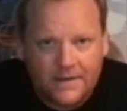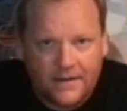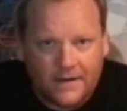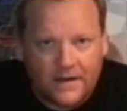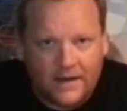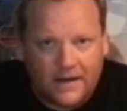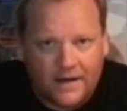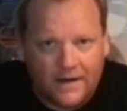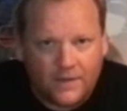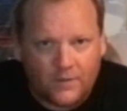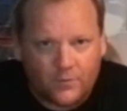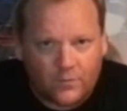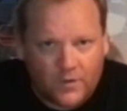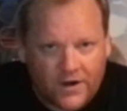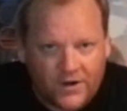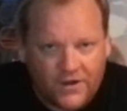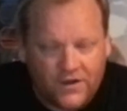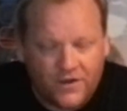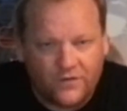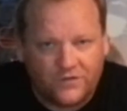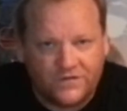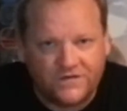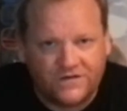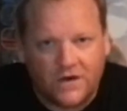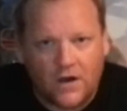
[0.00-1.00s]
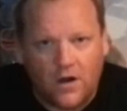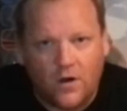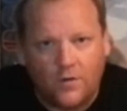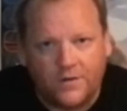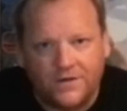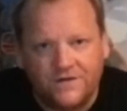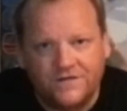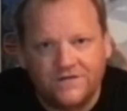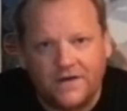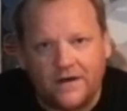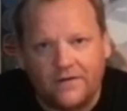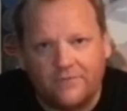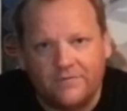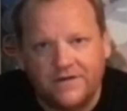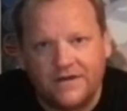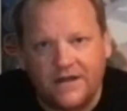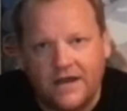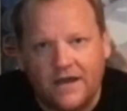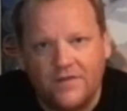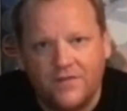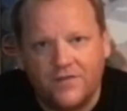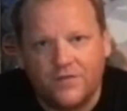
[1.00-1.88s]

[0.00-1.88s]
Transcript: uh, the radio show each and every day,